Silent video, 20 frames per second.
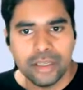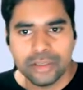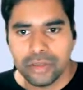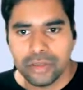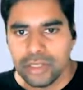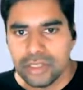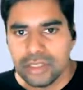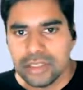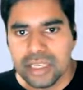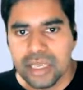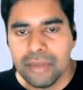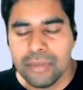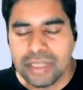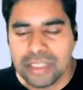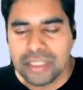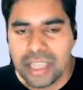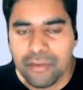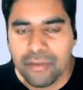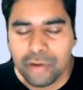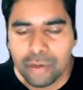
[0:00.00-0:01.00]
So these
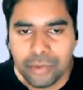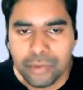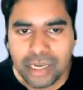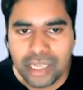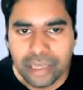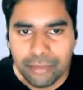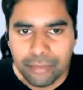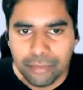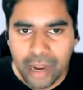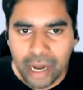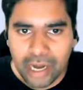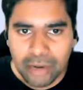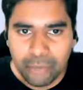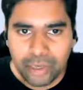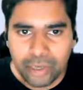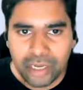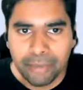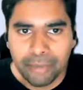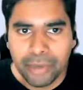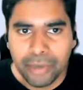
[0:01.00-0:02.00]
schemas have to be like
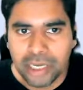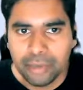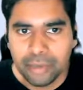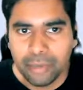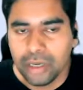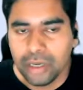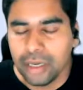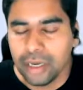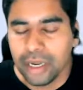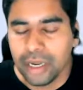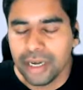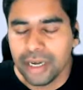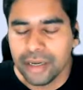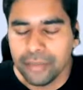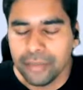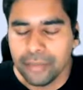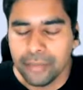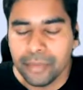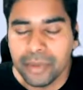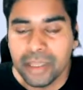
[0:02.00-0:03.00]
backward compatible
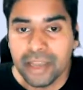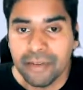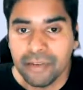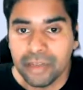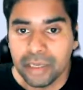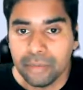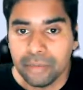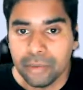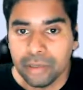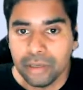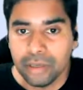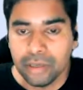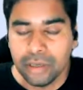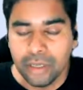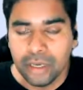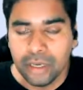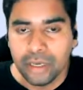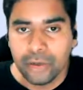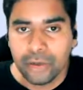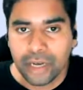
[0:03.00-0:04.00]
and be available
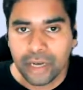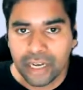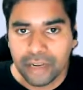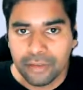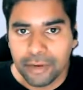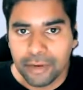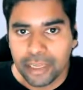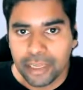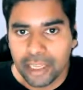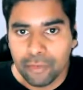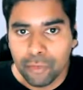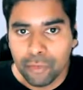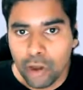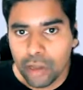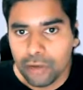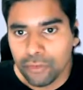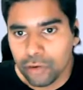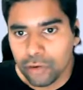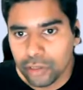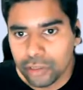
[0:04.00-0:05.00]
to kind of like
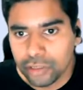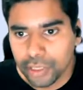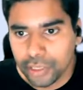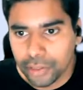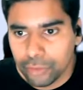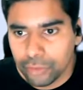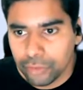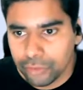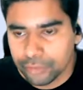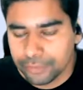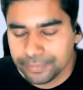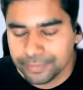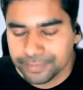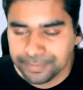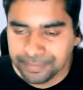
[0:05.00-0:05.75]
evolve on their own.